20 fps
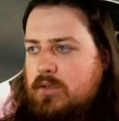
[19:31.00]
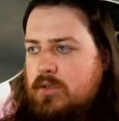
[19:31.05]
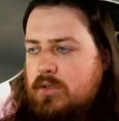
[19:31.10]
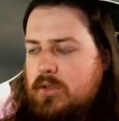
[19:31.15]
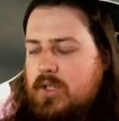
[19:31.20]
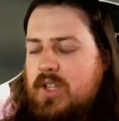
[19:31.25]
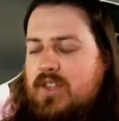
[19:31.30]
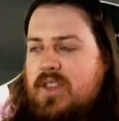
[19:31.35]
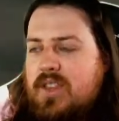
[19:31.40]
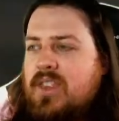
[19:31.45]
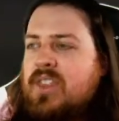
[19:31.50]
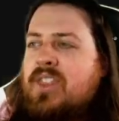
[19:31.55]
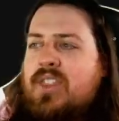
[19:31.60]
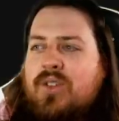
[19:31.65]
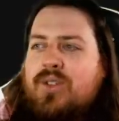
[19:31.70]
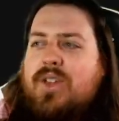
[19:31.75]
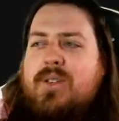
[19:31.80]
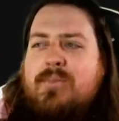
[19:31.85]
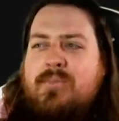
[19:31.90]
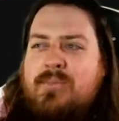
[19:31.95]
Yeah, they're
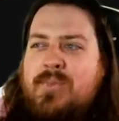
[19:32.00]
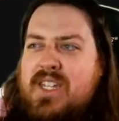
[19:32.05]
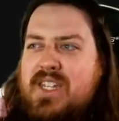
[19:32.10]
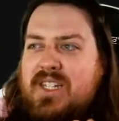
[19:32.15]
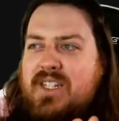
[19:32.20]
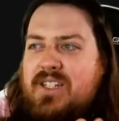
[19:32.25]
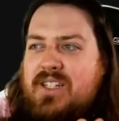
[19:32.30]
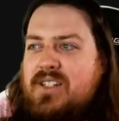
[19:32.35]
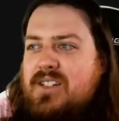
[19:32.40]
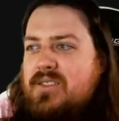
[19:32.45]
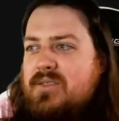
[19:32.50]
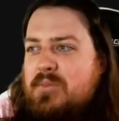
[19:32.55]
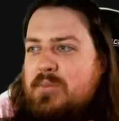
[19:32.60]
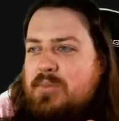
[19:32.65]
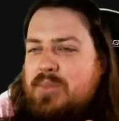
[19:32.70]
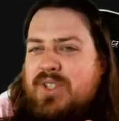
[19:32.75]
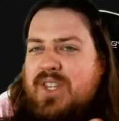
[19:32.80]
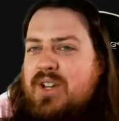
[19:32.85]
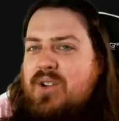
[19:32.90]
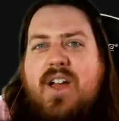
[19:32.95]
like mean,
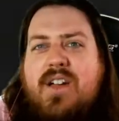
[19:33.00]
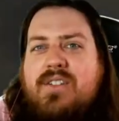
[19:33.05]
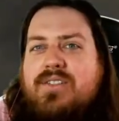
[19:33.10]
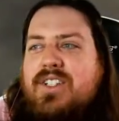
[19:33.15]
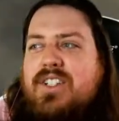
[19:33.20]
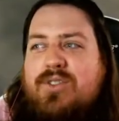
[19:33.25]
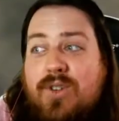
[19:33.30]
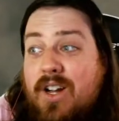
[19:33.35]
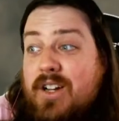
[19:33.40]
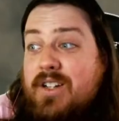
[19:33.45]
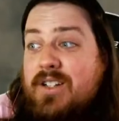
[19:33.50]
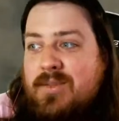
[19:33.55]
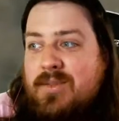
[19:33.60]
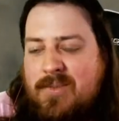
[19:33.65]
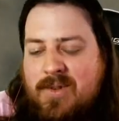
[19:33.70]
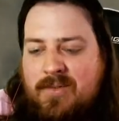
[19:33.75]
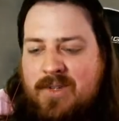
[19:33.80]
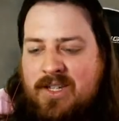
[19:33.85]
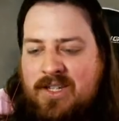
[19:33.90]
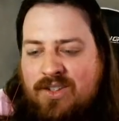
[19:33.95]
but they don't have any right to
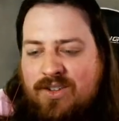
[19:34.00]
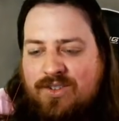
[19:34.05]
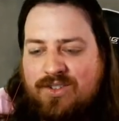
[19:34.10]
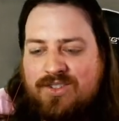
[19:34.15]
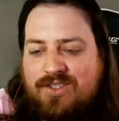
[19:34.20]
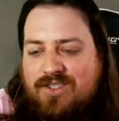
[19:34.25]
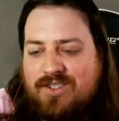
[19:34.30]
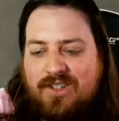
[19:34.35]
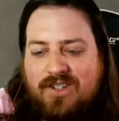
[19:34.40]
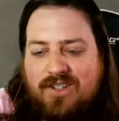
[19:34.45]
be mean. They're just...